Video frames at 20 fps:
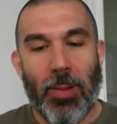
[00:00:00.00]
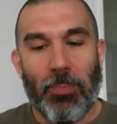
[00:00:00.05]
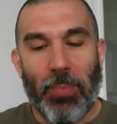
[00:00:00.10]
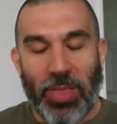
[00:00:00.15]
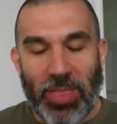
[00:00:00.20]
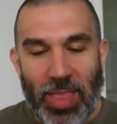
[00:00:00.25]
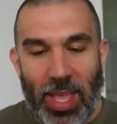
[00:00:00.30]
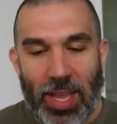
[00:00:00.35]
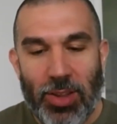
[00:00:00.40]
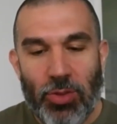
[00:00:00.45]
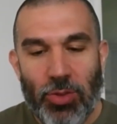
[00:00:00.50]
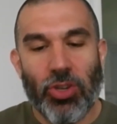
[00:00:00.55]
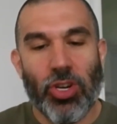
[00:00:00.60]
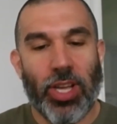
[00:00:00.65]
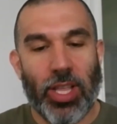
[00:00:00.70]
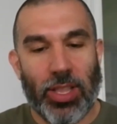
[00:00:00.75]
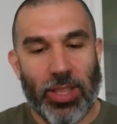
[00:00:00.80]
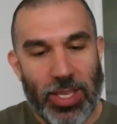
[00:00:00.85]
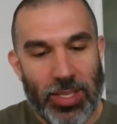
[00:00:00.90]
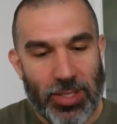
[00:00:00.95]
But then you
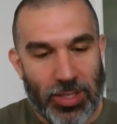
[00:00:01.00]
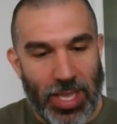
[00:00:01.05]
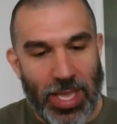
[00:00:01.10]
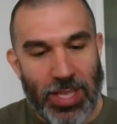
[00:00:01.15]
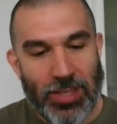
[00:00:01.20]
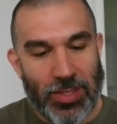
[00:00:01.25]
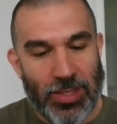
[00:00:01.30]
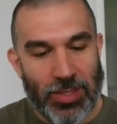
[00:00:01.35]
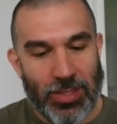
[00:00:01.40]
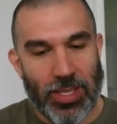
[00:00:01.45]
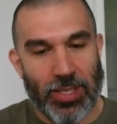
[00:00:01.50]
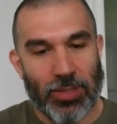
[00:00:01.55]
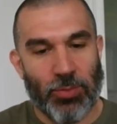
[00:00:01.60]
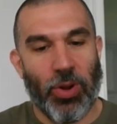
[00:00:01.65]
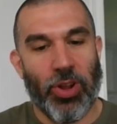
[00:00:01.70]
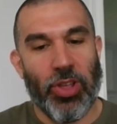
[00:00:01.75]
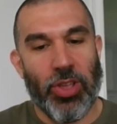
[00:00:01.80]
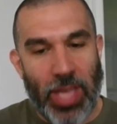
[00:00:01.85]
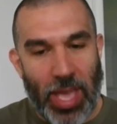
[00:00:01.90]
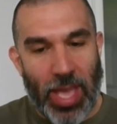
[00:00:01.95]
look at these instances
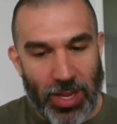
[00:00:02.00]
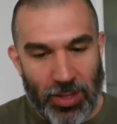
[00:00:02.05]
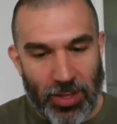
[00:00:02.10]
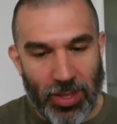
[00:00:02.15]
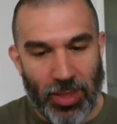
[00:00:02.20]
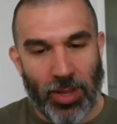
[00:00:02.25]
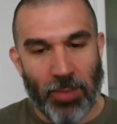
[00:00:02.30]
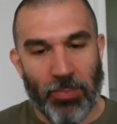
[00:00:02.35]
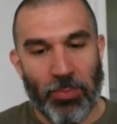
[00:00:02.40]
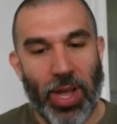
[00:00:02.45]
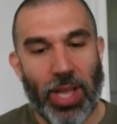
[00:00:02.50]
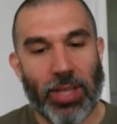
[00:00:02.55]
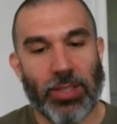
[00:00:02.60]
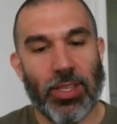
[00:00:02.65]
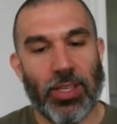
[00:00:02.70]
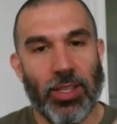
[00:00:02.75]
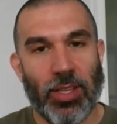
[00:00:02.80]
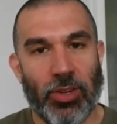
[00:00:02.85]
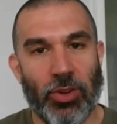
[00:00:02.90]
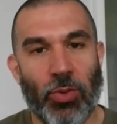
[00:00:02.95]
where you get into the
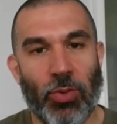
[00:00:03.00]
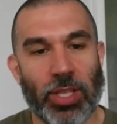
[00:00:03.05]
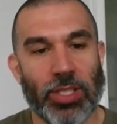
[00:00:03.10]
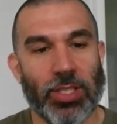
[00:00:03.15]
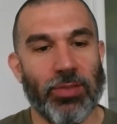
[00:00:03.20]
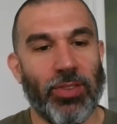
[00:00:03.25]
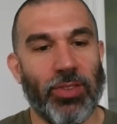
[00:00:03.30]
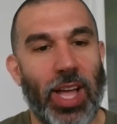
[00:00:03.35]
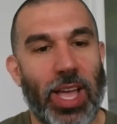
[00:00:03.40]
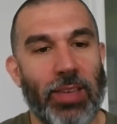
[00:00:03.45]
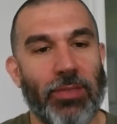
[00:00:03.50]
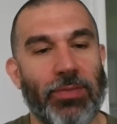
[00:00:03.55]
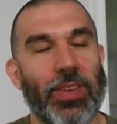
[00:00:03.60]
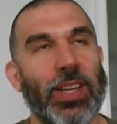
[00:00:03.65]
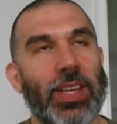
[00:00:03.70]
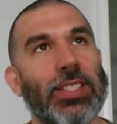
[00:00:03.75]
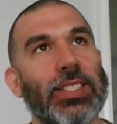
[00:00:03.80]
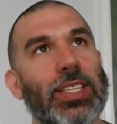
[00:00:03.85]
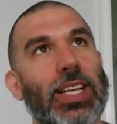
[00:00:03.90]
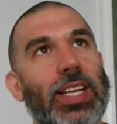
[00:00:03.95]
complexity and the nuance of life,
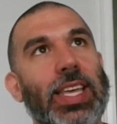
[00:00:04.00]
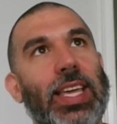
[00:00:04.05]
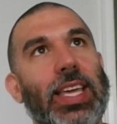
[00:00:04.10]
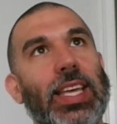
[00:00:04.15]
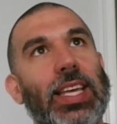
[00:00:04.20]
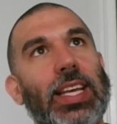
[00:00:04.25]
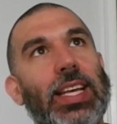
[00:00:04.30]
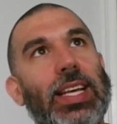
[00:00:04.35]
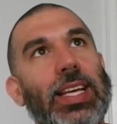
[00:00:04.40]
and it's like